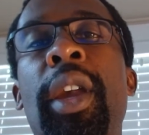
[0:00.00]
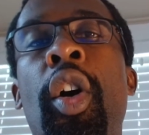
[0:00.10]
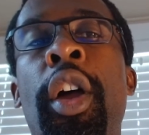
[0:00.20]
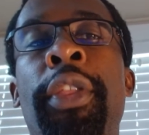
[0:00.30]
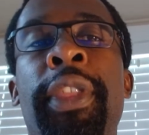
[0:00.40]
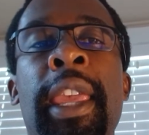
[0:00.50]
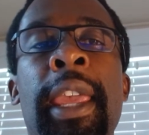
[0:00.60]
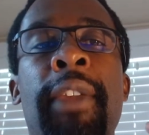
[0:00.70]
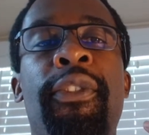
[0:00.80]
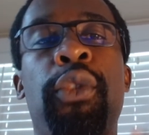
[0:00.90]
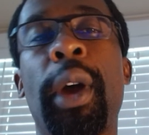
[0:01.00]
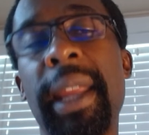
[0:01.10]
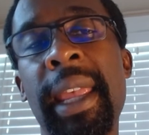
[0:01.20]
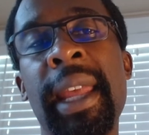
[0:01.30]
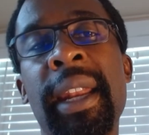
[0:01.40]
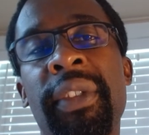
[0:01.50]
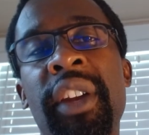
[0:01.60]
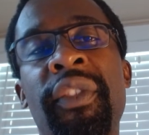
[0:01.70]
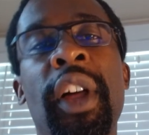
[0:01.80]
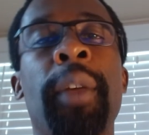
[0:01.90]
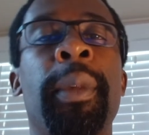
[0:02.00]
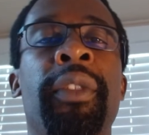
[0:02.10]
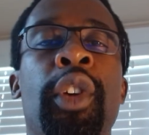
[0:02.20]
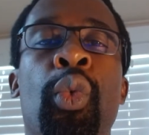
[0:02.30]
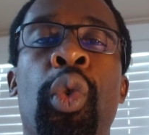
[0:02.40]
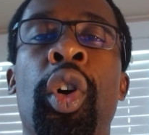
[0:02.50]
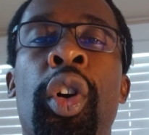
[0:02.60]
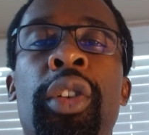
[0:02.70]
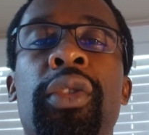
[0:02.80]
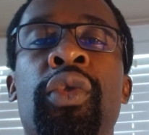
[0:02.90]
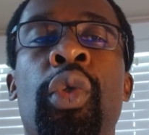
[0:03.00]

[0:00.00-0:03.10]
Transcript: on the front end of the development of your world,